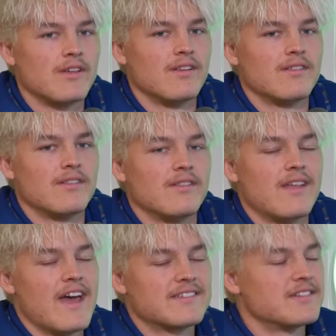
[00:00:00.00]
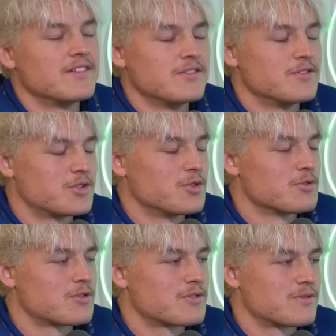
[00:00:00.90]
The Essendon
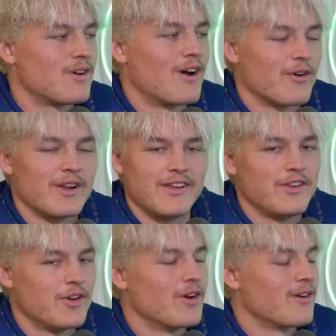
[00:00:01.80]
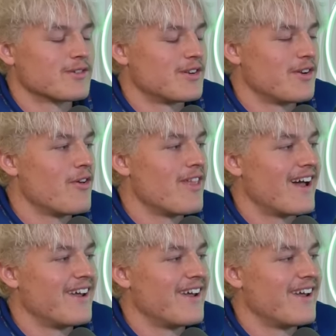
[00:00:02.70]
shush, I already knew I was going to do